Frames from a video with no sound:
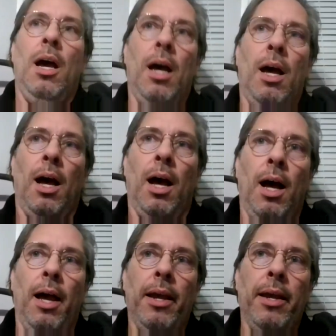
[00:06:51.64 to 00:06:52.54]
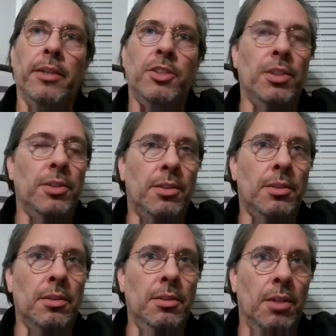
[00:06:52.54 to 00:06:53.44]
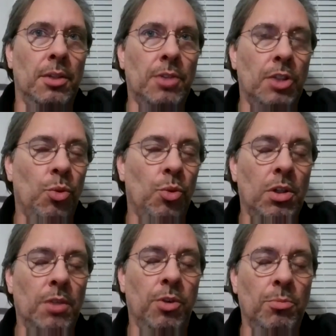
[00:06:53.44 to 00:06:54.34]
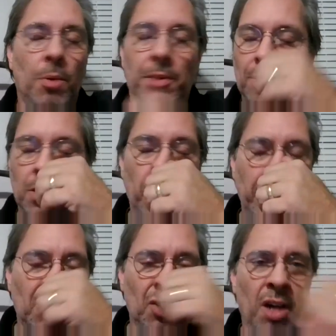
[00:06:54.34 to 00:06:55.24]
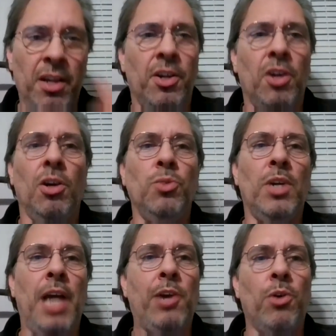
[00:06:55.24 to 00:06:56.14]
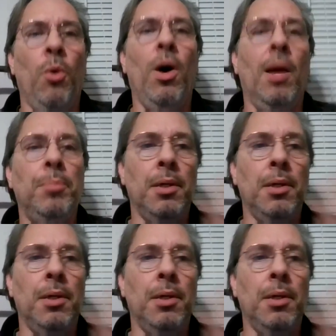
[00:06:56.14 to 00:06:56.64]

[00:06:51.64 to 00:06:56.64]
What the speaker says: it's just such a wonderful moment. There's a great song here called "When I Grow Up,"